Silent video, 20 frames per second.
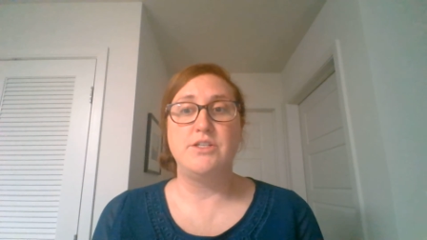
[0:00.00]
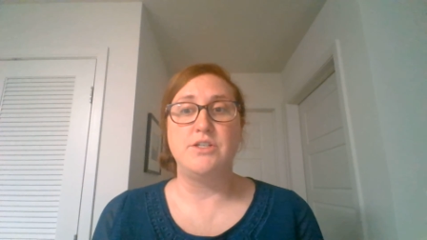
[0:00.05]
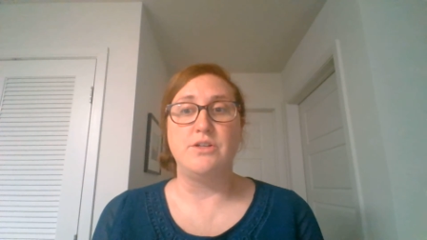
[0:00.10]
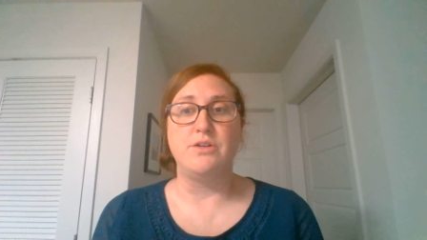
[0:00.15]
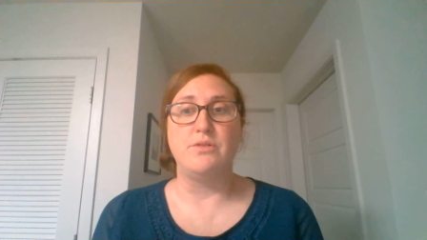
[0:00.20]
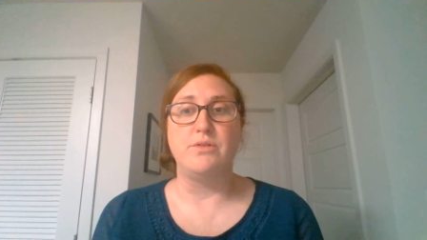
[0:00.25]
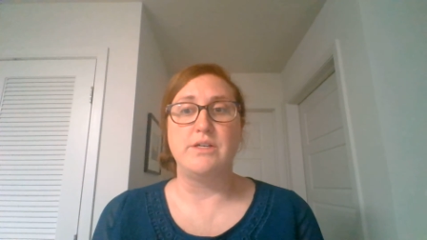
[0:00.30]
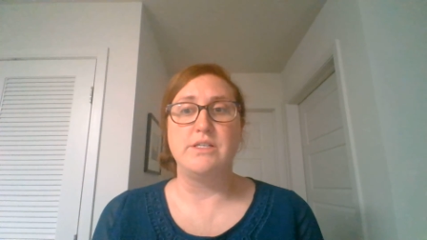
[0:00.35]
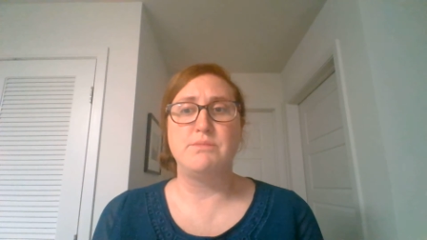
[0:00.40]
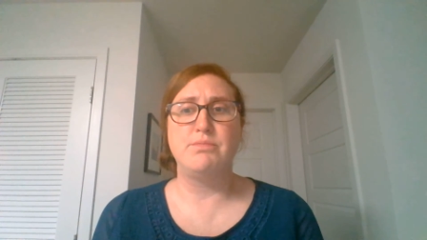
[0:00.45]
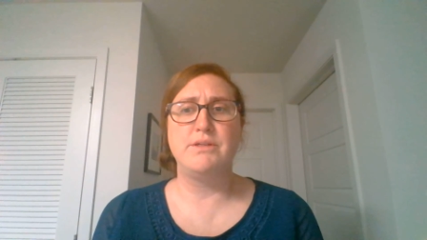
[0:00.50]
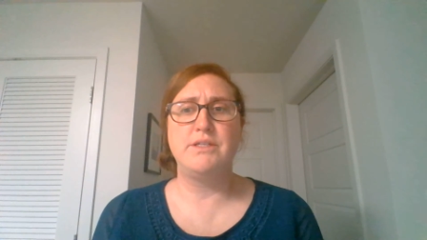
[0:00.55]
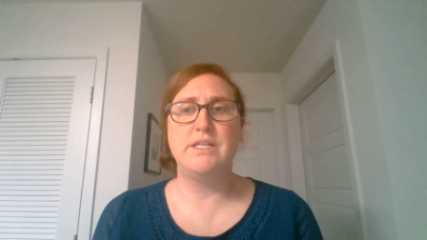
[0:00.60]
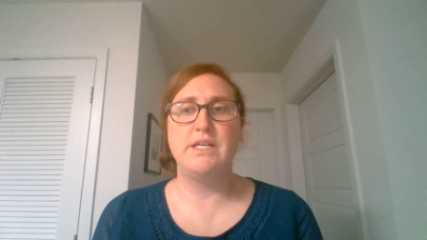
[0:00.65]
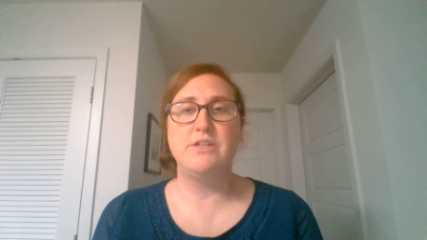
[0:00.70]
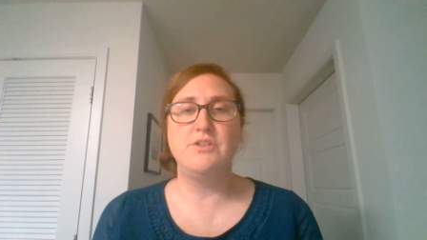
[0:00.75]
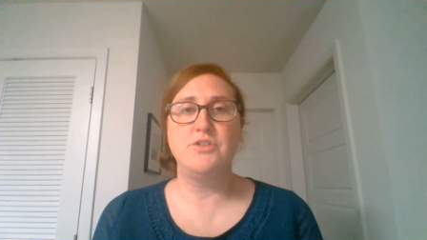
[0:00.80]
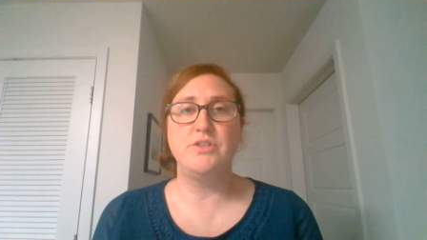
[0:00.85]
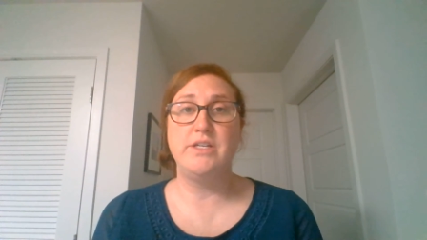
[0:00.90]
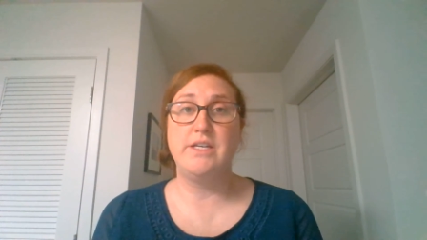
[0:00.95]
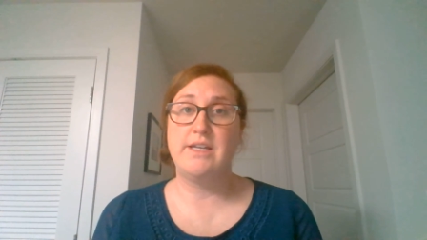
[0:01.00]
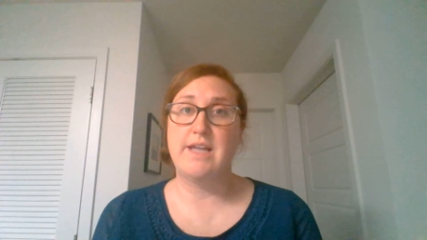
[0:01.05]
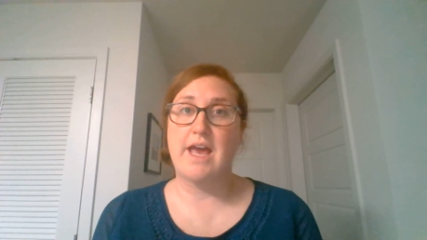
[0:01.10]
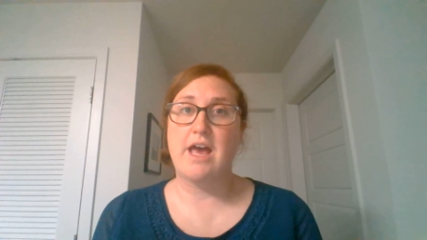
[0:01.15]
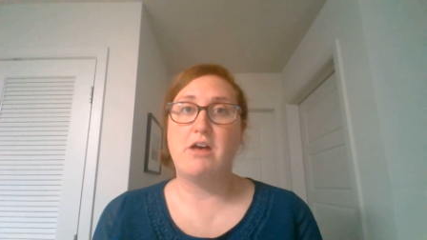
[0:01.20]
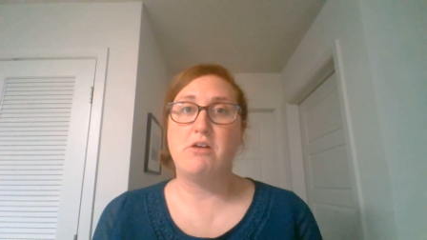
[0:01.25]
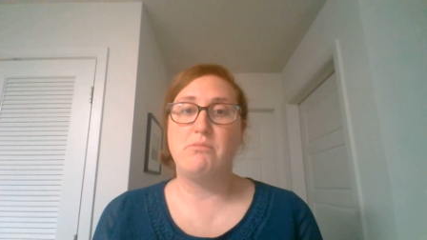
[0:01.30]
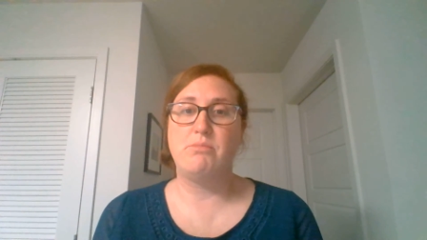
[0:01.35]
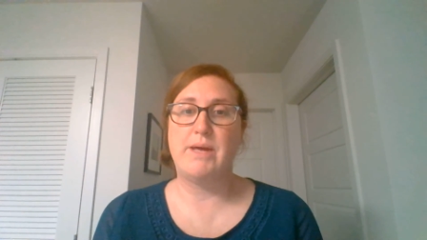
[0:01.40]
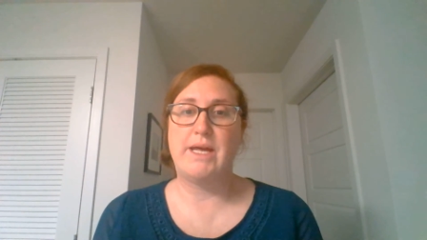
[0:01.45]
to is potentially an
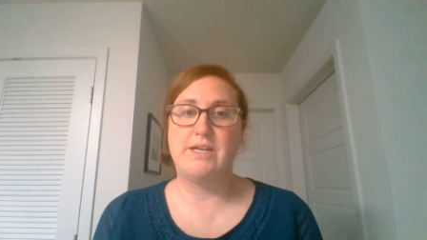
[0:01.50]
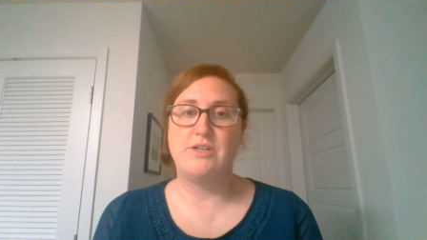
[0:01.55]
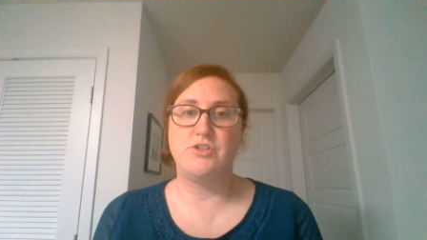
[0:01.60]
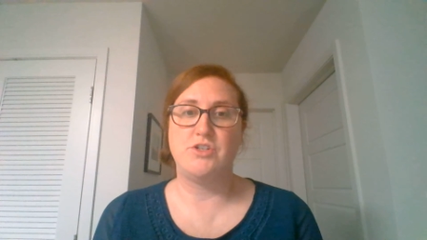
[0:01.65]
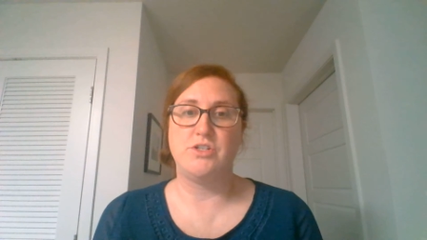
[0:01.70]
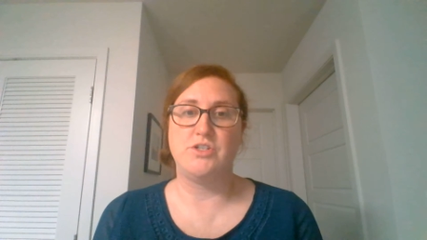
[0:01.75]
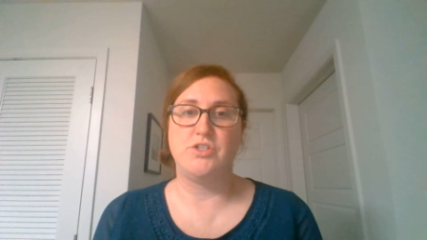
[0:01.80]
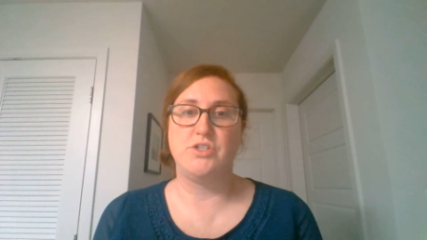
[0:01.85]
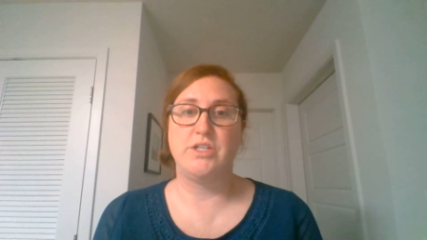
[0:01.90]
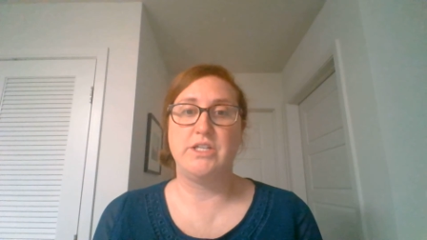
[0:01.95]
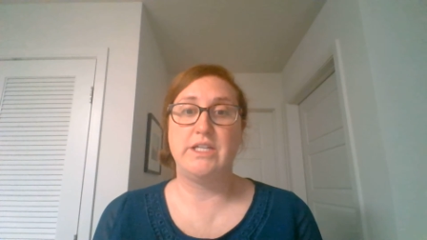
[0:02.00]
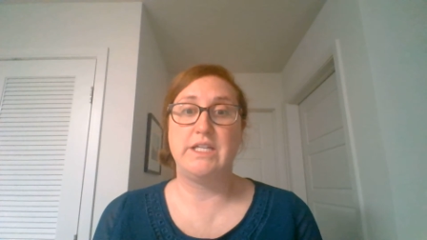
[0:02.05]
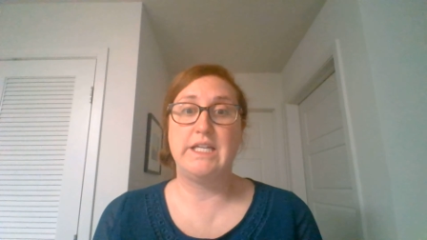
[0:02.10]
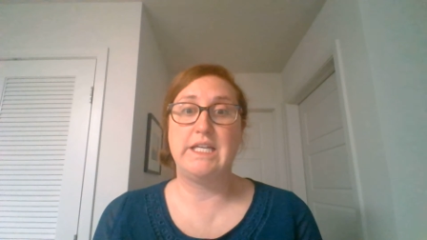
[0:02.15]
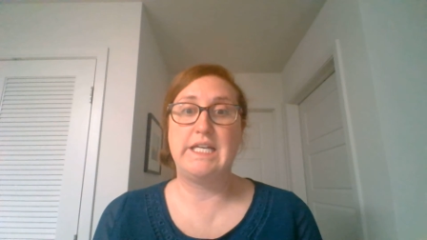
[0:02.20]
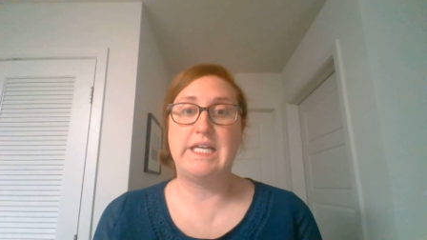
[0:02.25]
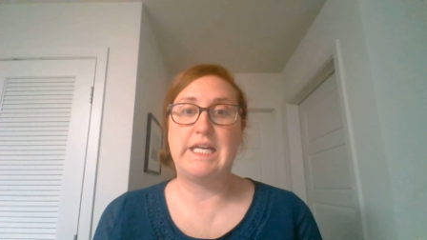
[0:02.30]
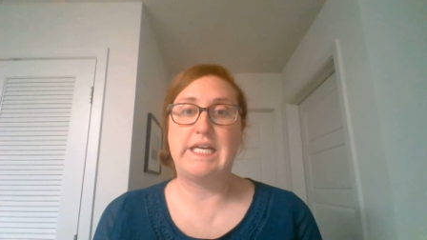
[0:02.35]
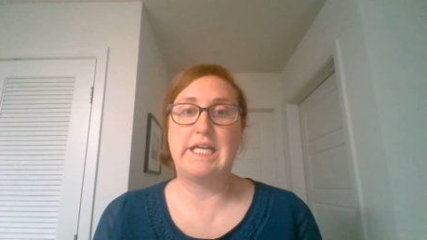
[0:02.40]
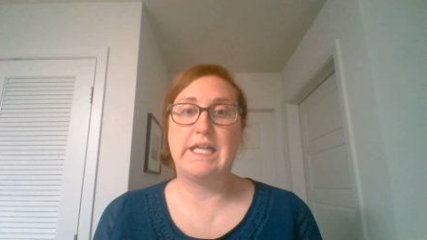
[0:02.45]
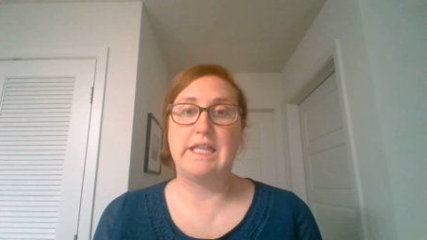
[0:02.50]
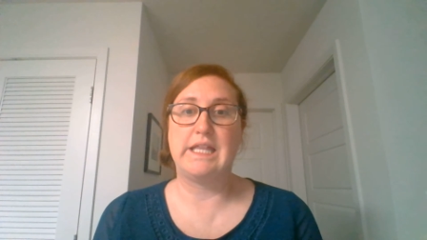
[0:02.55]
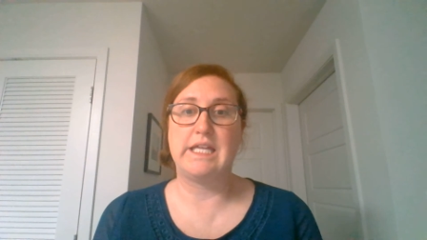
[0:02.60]
outpatient clinic